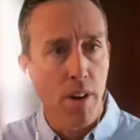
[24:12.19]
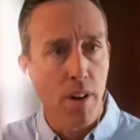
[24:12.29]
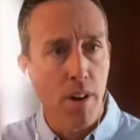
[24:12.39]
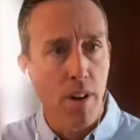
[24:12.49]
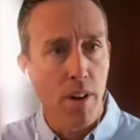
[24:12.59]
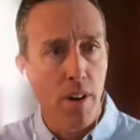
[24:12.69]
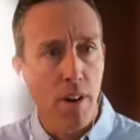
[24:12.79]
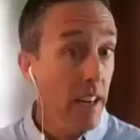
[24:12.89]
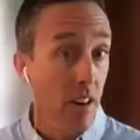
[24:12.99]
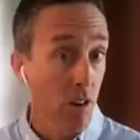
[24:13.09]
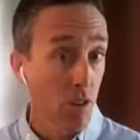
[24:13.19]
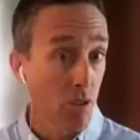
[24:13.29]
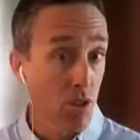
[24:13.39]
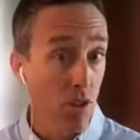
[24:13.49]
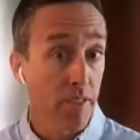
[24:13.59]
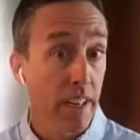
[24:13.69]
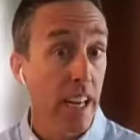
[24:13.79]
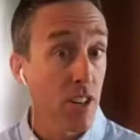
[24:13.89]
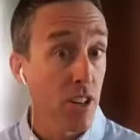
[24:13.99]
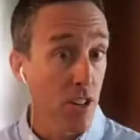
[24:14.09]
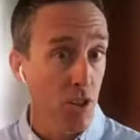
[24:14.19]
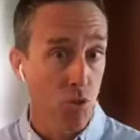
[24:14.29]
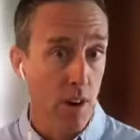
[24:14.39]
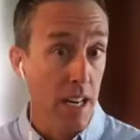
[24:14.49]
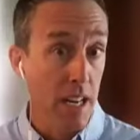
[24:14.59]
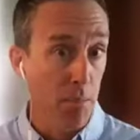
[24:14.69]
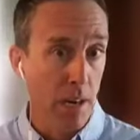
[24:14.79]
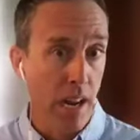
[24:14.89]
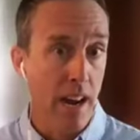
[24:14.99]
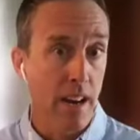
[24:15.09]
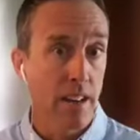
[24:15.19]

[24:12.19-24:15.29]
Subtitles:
the update of our certification and training plan